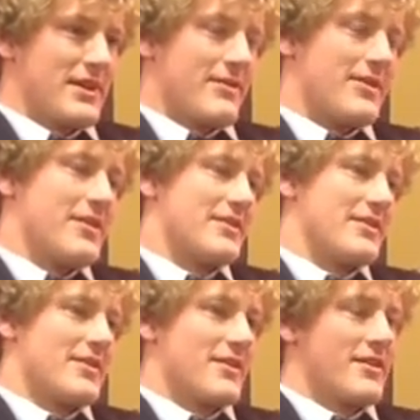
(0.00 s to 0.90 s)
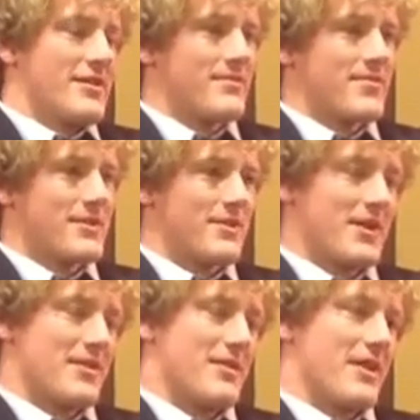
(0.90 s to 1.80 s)
Well, it did a great
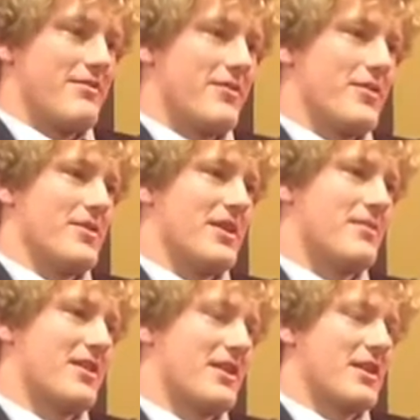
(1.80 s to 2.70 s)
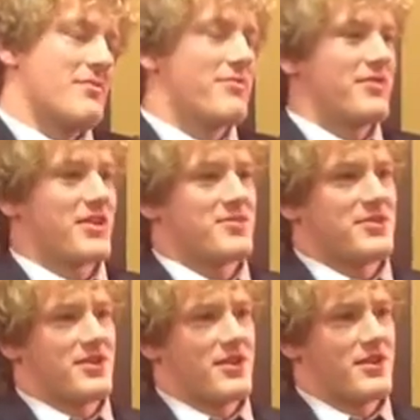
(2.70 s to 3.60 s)
amount for me. I mean, I came in freshman
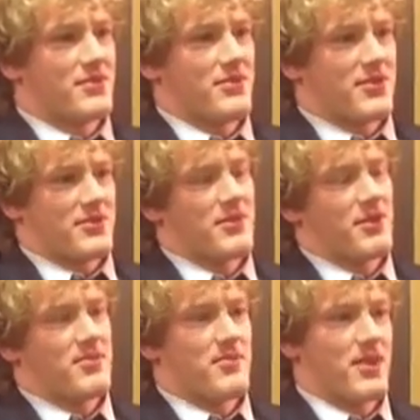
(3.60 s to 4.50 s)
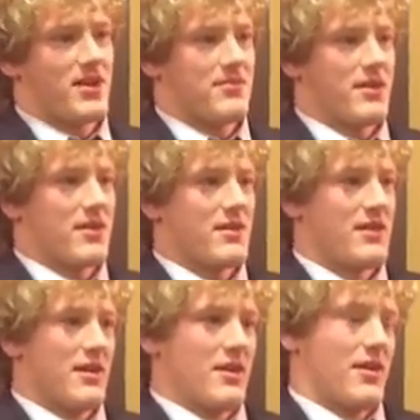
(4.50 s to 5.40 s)
year and wasn't really prepared to play
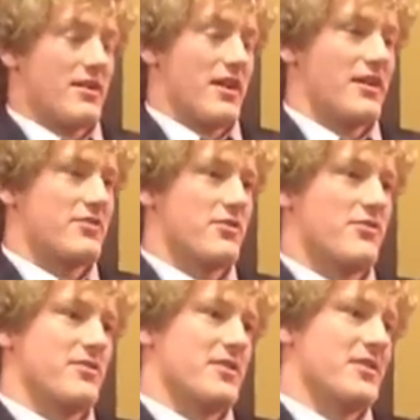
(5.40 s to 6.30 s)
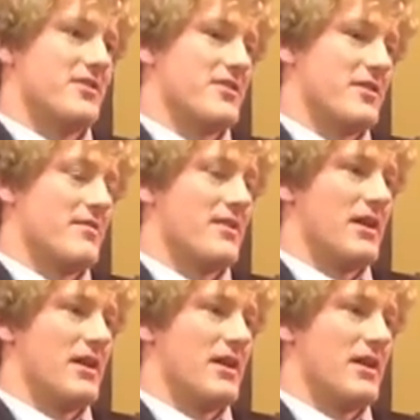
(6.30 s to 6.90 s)
on the high school field, and then